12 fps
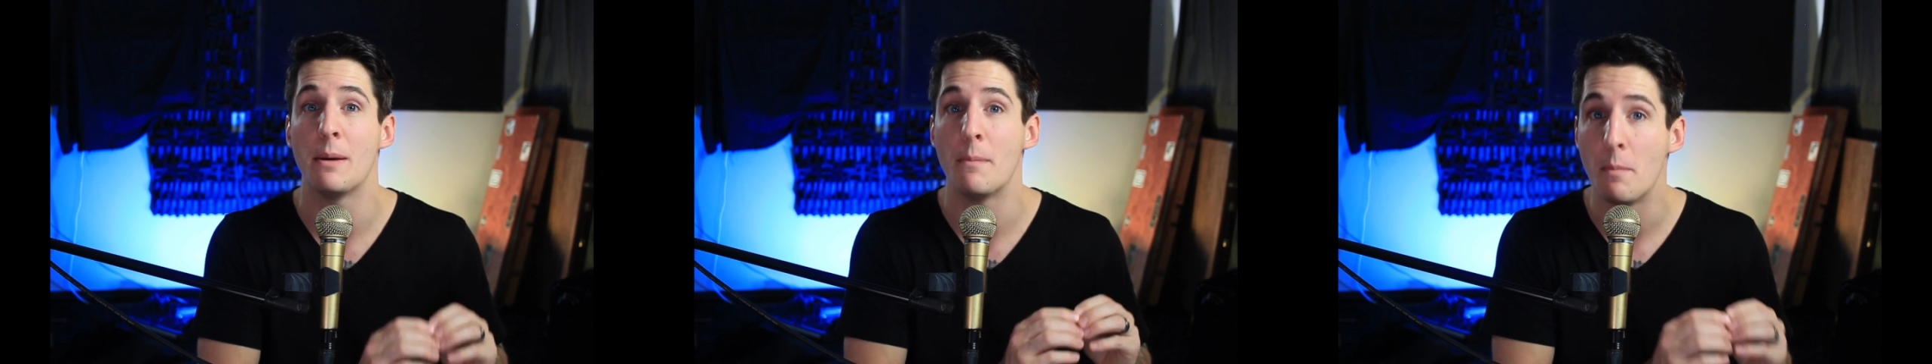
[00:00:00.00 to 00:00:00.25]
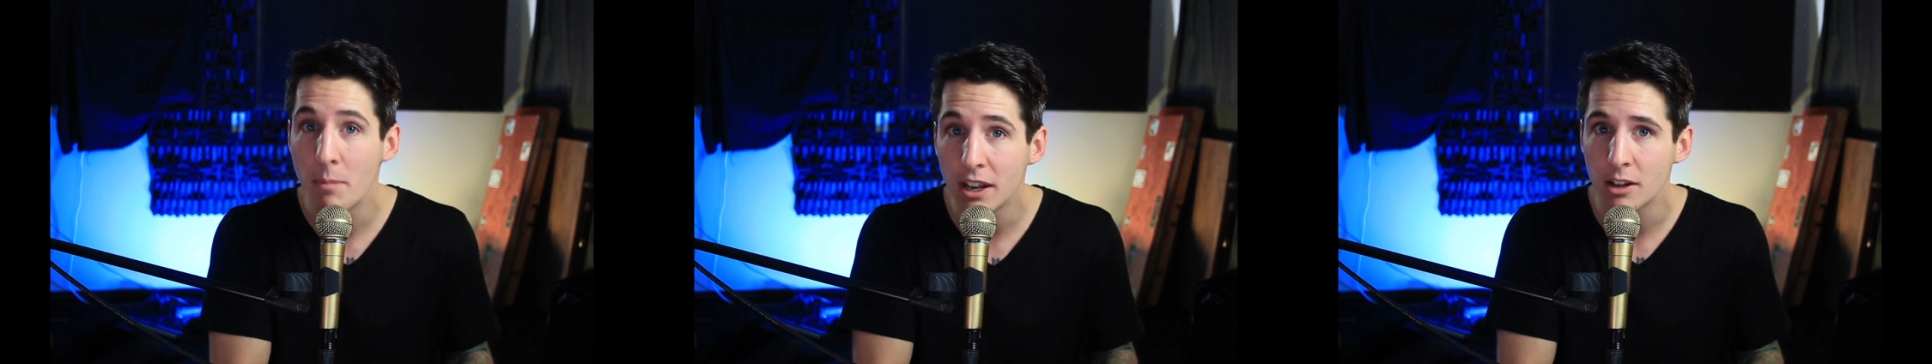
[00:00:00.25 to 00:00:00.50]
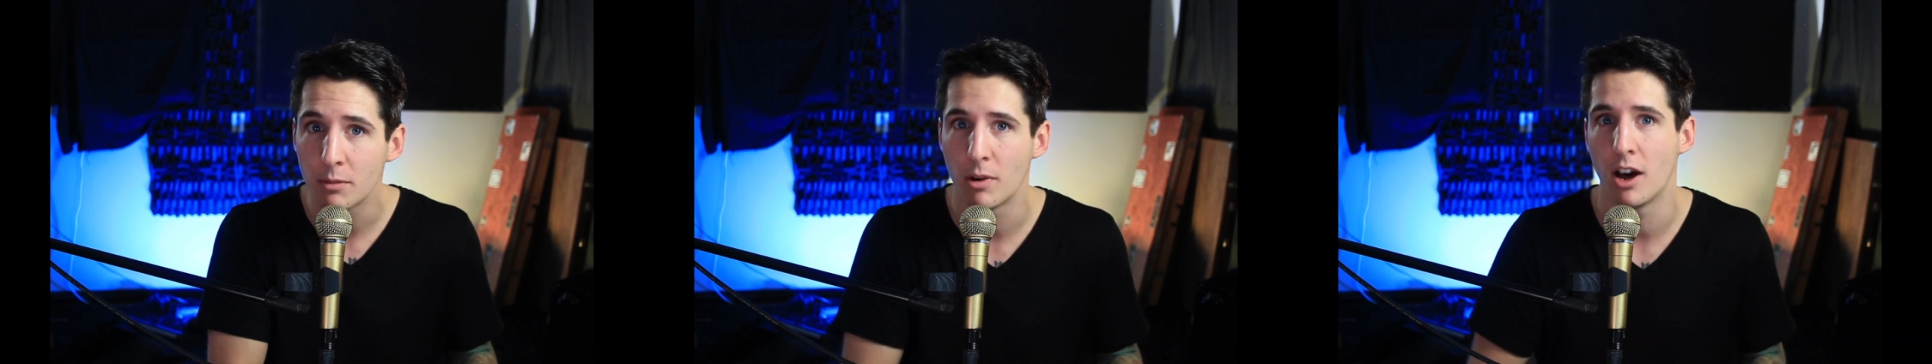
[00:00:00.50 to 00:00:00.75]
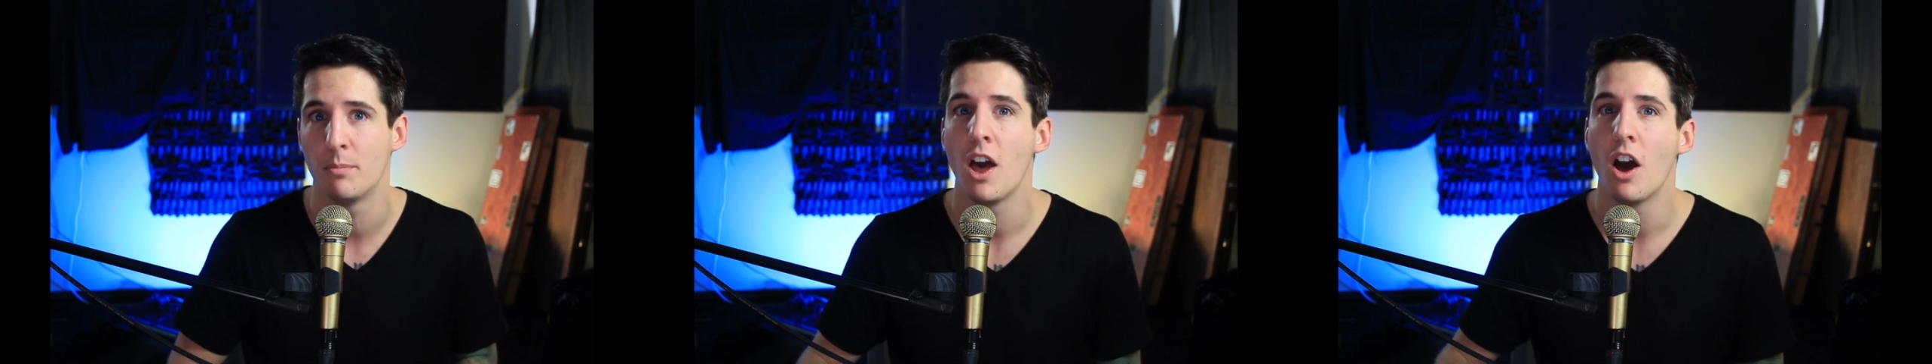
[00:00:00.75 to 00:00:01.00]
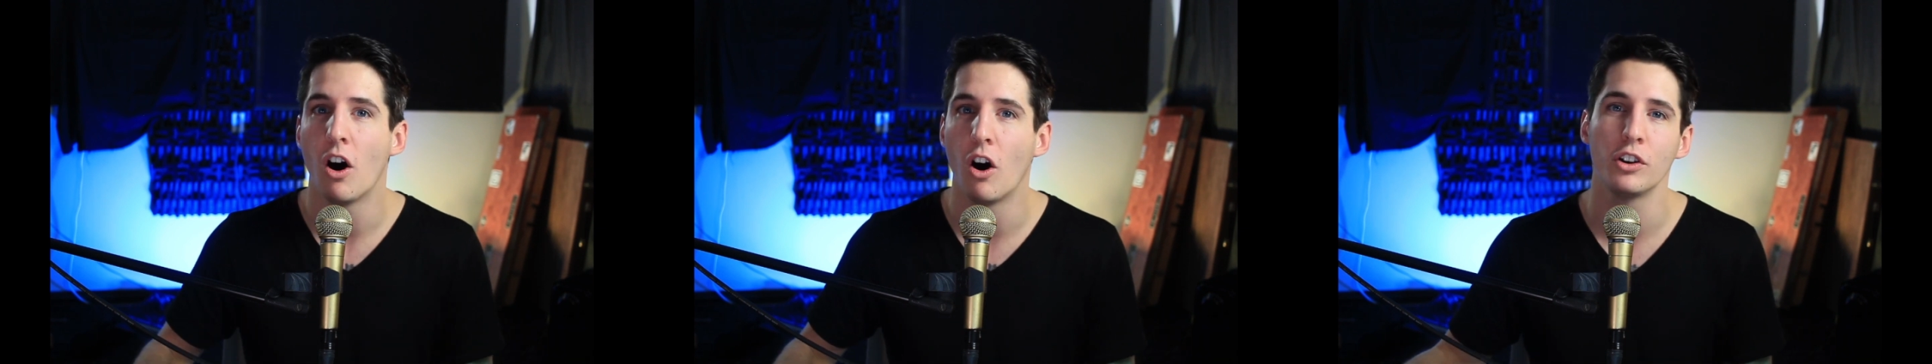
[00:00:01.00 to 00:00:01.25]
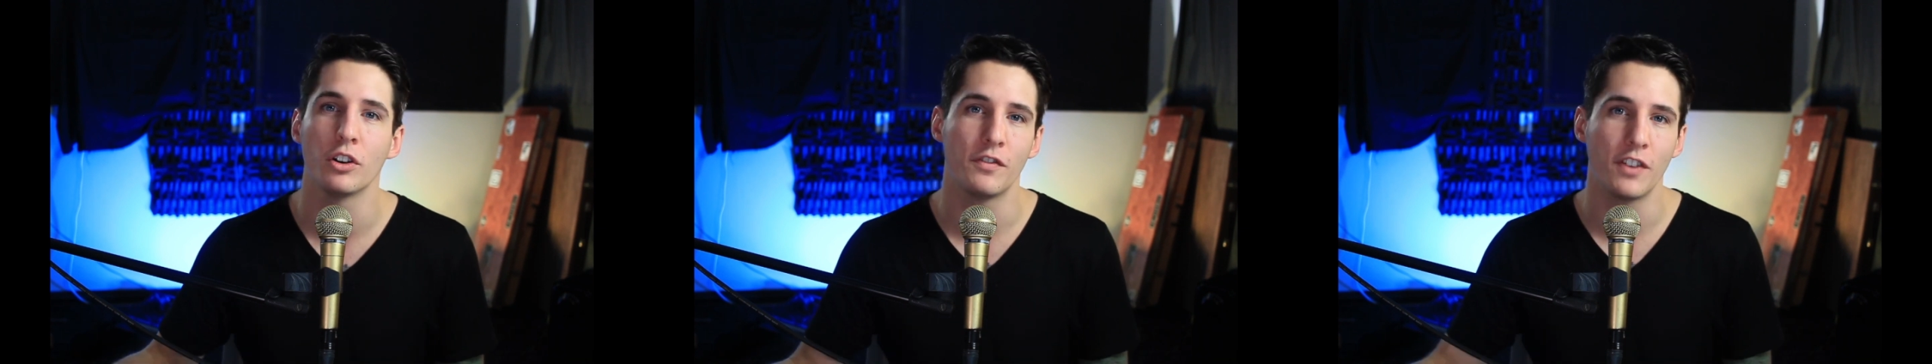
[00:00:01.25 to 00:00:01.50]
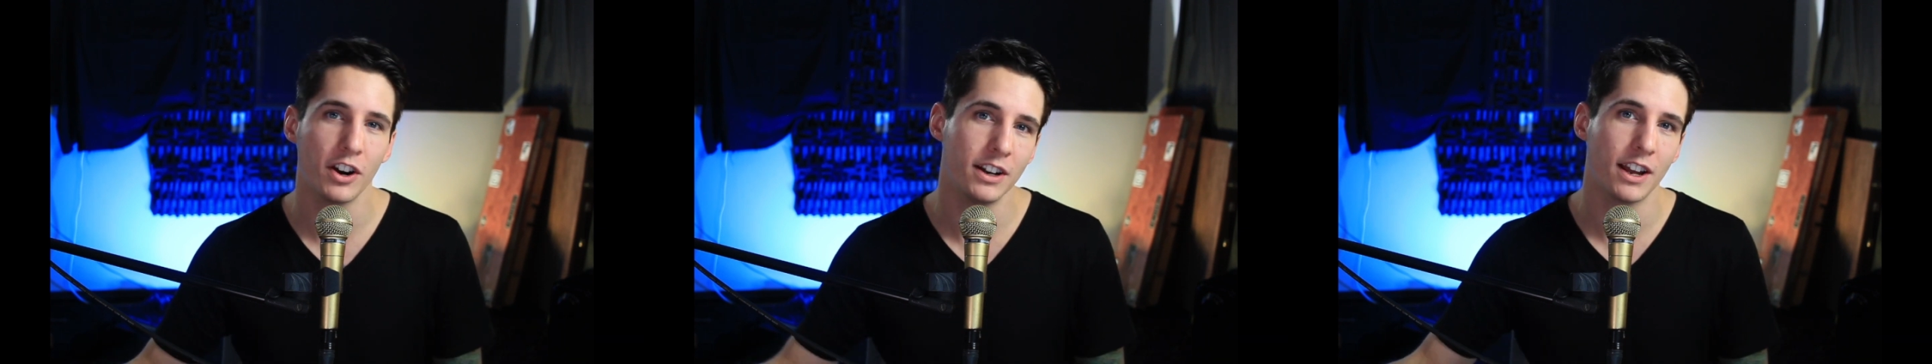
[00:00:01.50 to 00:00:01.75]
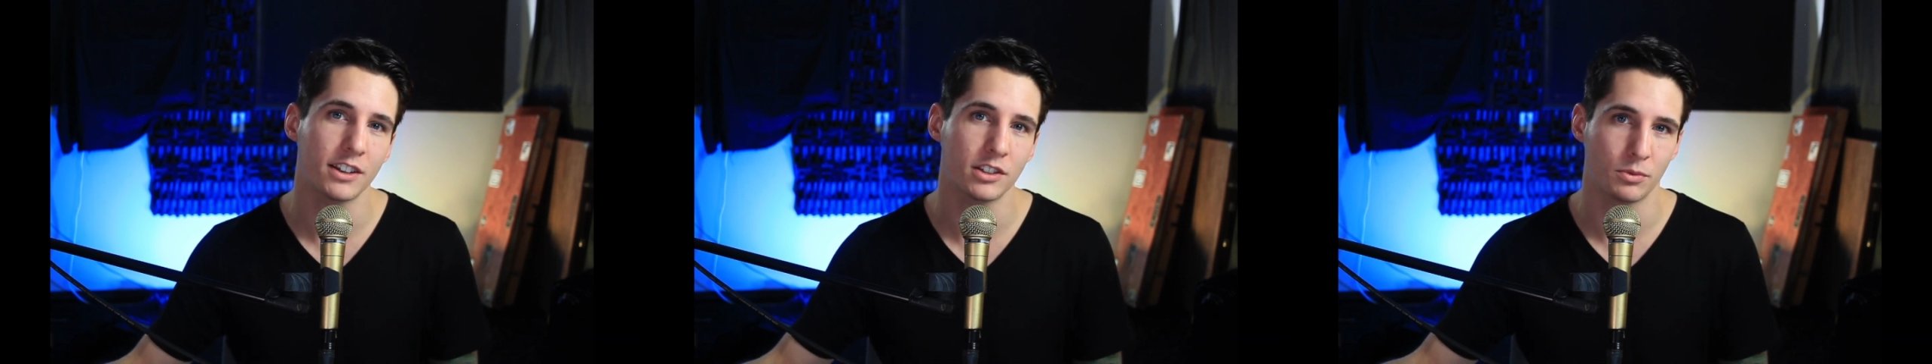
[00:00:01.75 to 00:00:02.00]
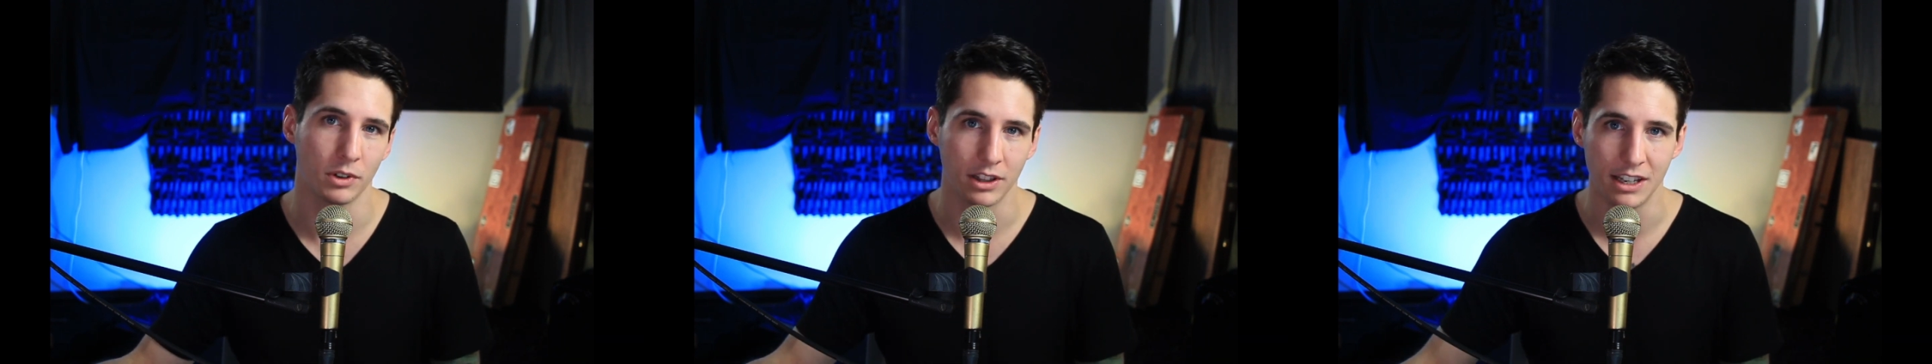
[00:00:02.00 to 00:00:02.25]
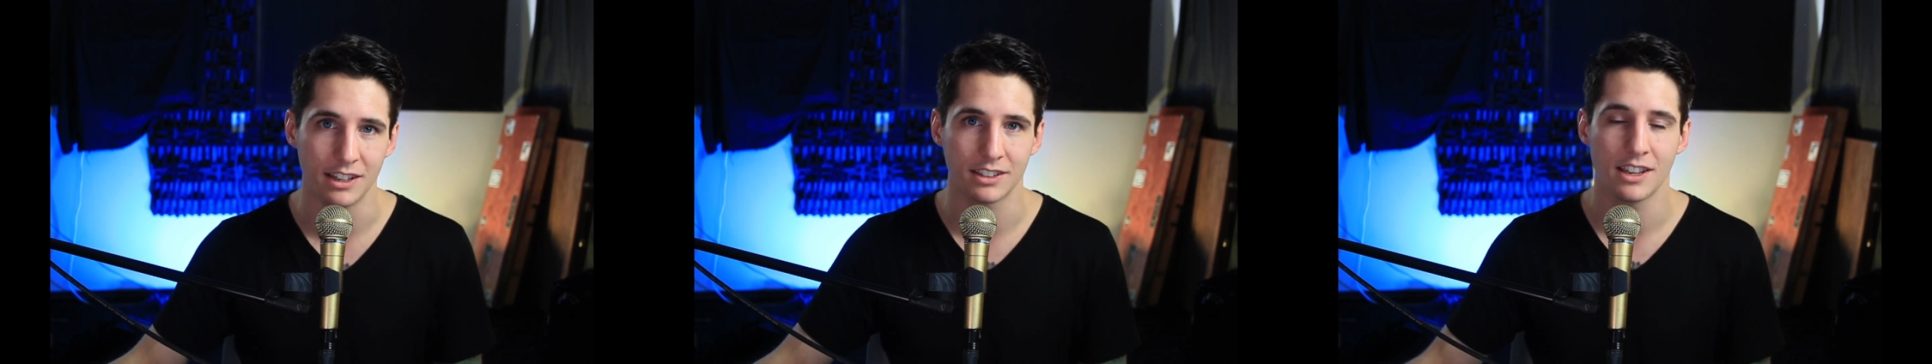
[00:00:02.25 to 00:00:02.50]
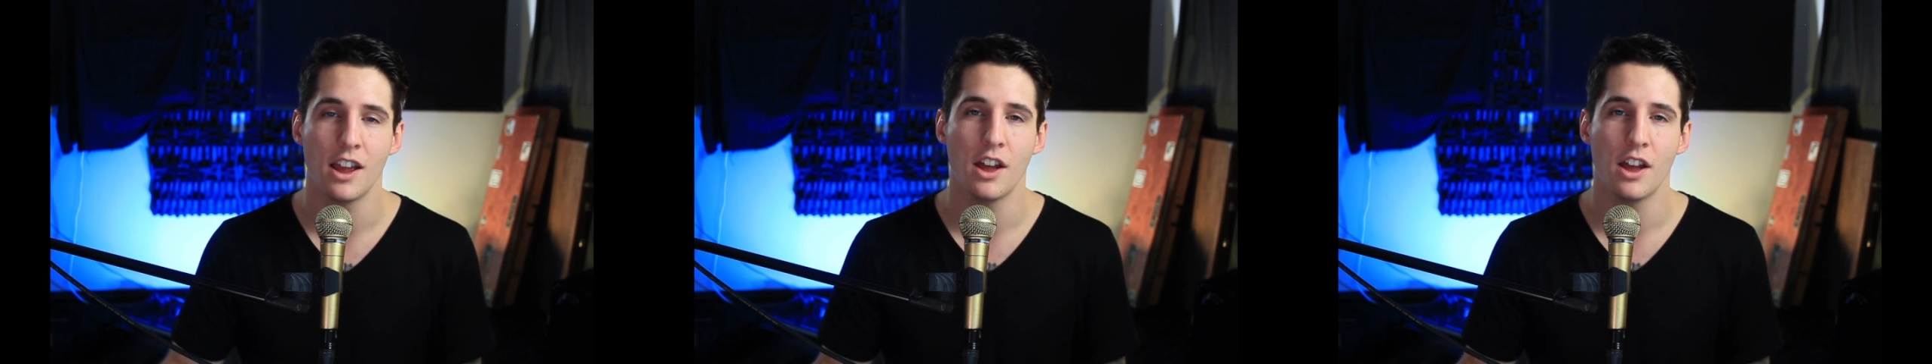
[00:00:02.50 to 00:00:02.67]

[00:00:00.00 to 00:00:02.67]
minimum on your very next release,